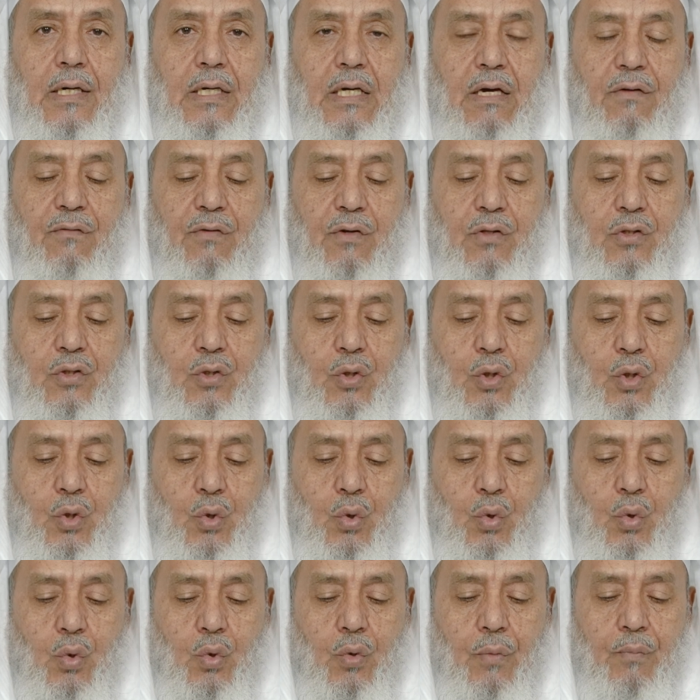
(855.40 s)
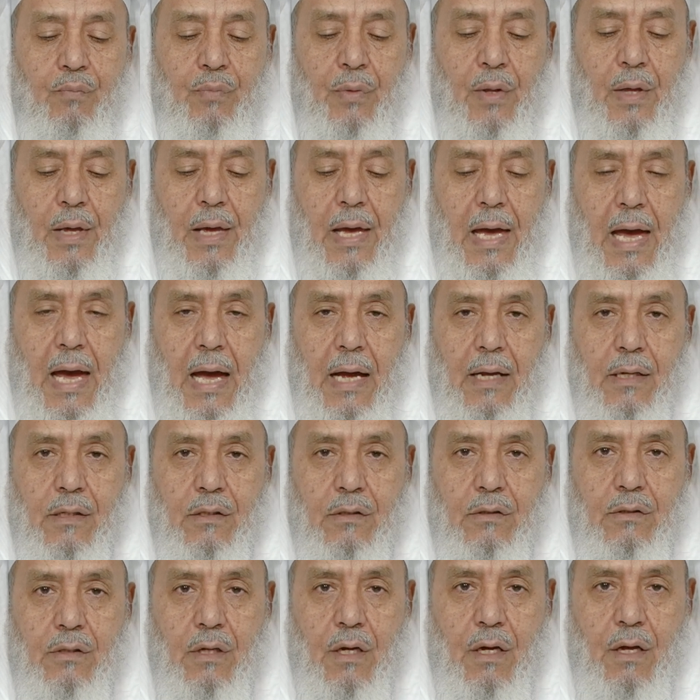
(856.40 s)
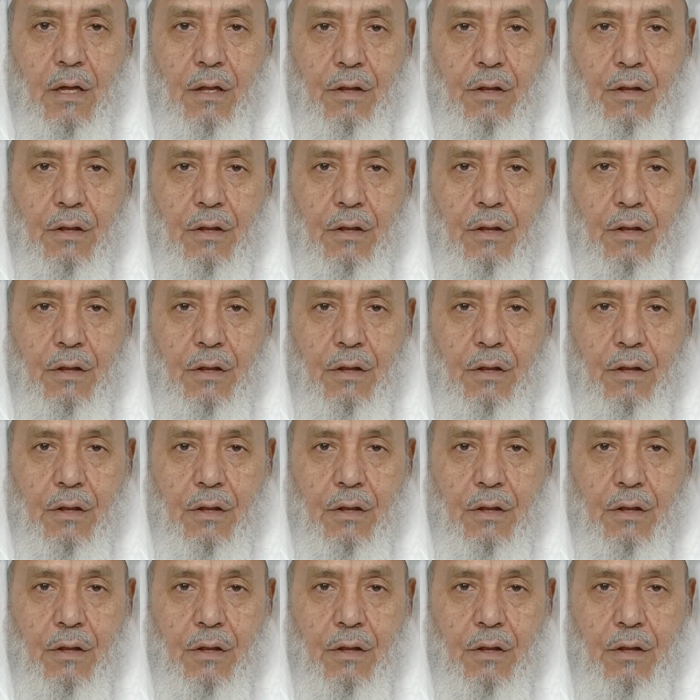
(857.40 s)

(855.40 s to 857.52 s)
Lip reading: give it to you, and